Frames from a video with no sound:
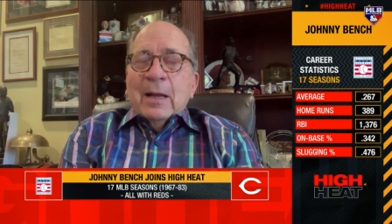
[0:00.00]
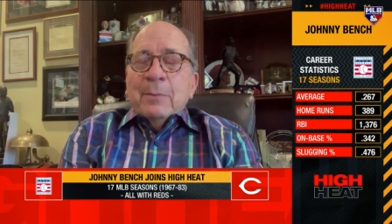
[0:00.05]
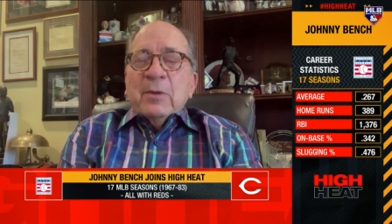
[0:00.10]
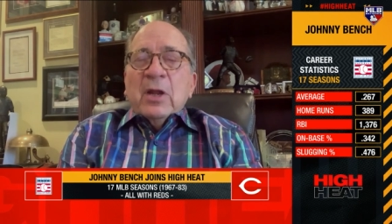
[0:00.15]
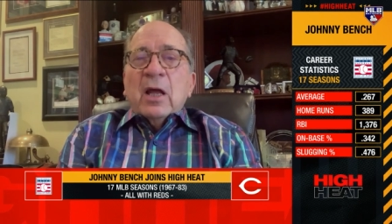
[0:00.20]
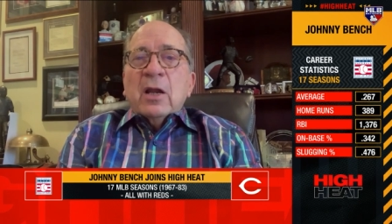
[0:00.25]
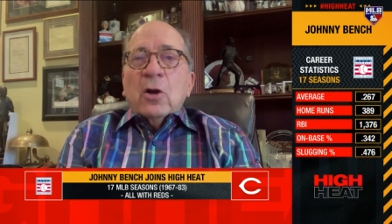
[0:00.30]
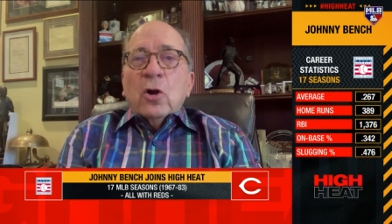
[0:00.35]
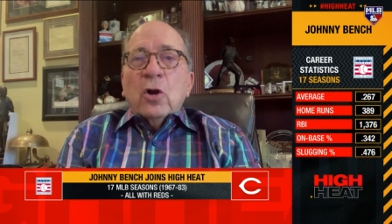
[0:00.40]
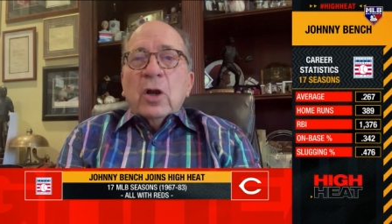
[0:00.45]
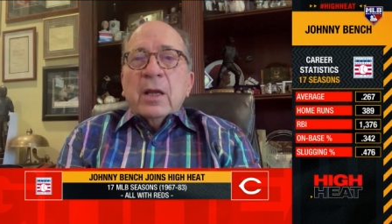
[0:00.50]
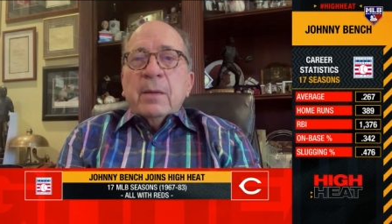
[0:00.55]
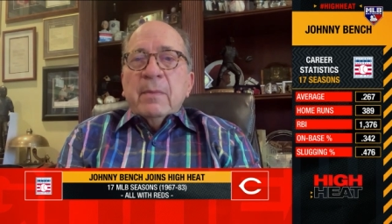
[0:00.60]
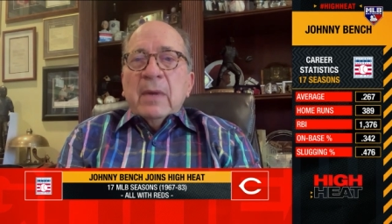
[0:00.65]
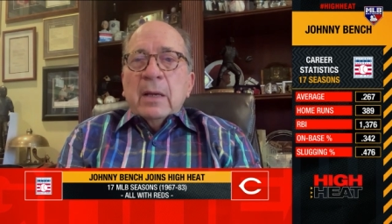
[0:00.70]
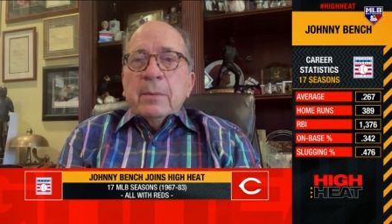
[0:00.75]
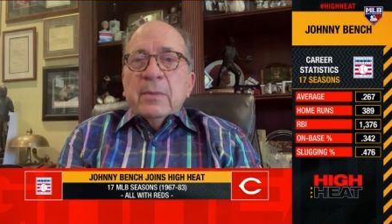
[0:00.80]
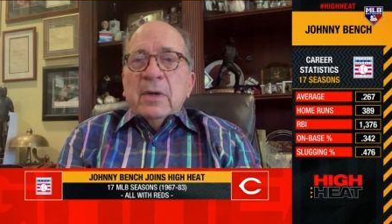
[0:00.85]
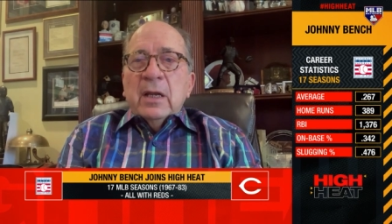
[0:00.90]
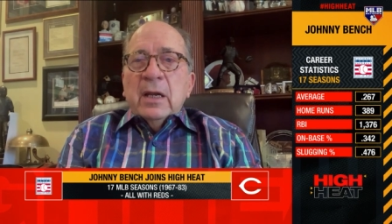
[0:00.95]
I'm not earning
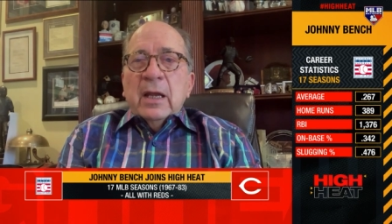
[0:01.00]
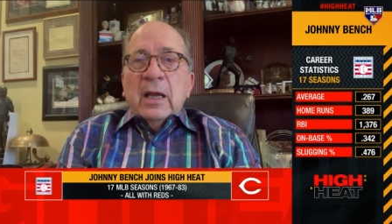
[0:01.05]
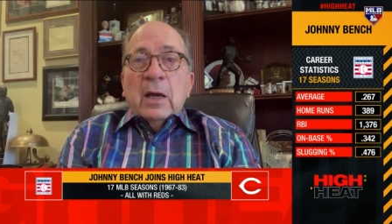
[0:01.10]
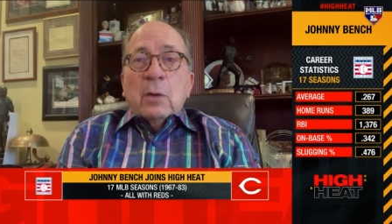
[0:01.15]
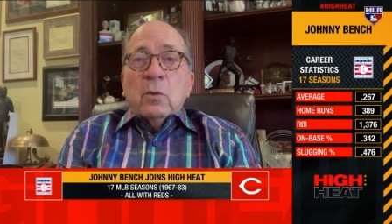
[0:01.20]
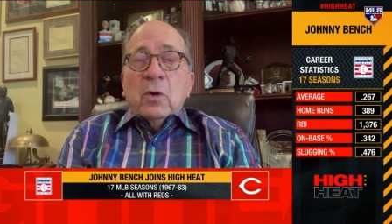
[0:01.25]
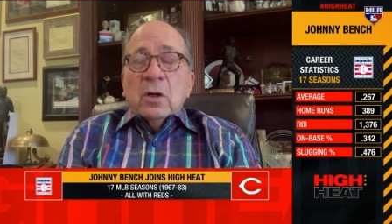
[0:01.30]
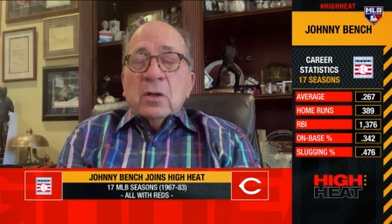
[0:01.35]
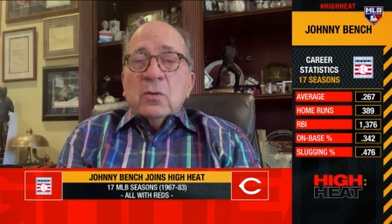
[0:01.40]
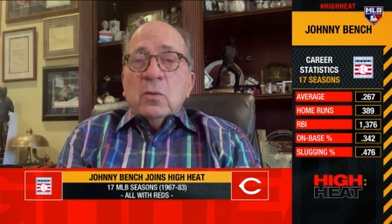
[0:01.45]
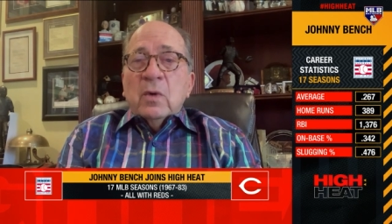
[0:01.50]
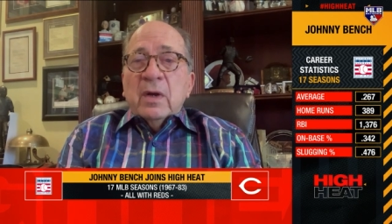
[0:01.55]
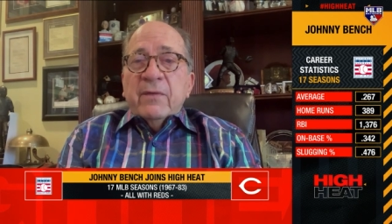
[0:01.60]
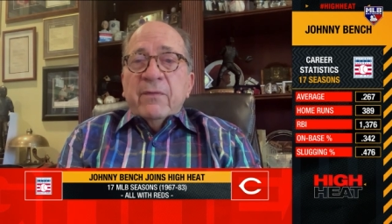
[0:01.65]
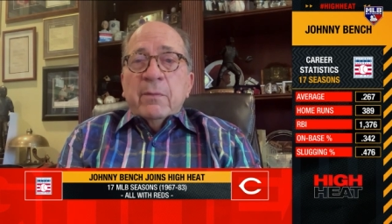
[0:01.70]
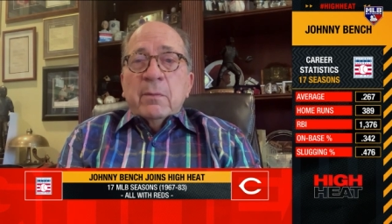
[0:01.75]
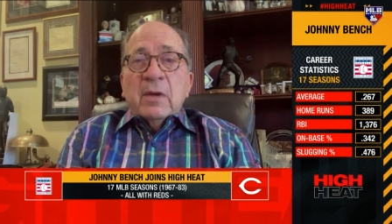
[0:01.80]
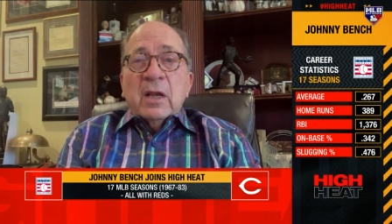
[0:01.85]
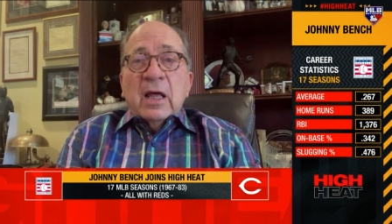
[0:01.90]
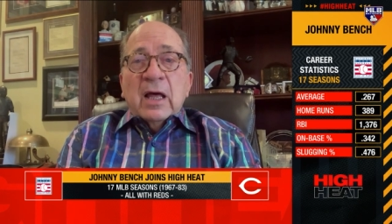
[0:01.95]
my money. I walked away
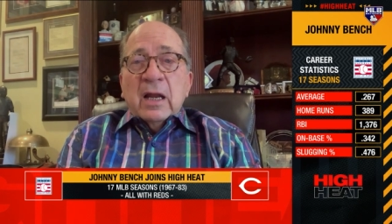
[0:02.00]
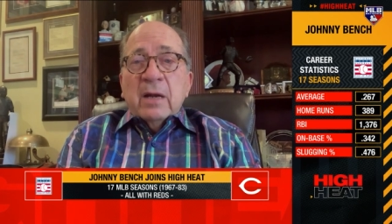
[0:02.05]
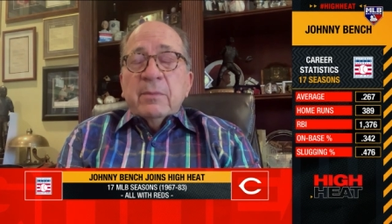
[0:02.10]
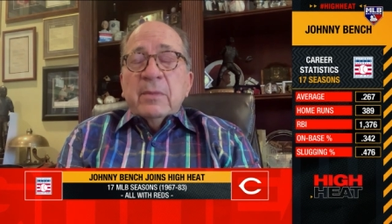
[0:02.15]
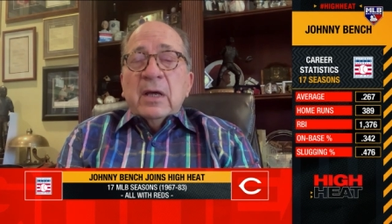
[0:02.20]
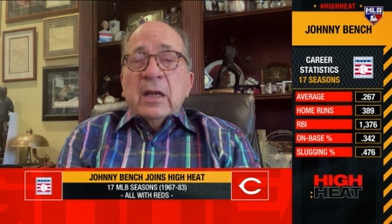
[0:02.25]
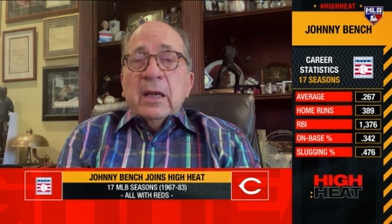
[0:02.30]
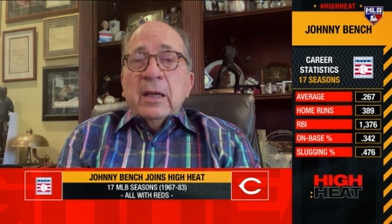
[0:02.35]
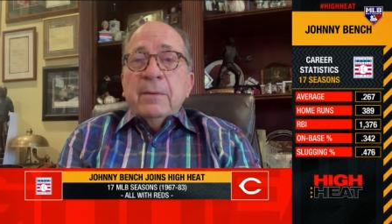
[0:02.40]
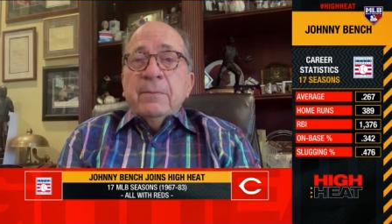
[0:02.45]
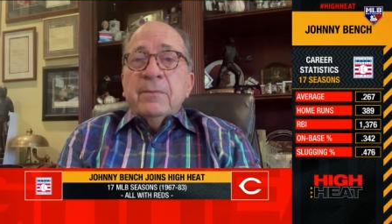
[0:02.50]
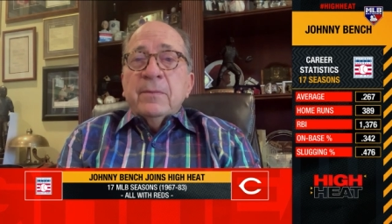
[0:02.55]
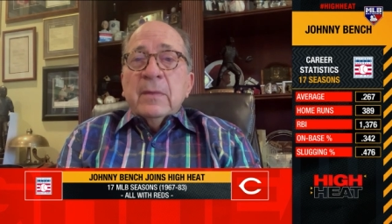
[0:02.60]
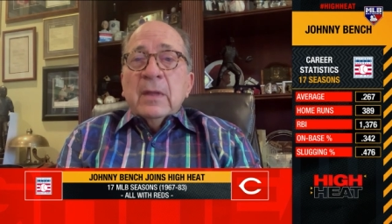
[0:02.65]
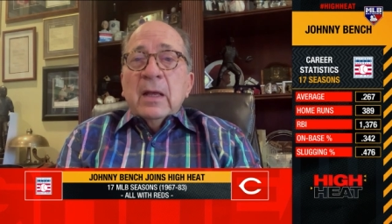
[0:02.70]
from a lot of money.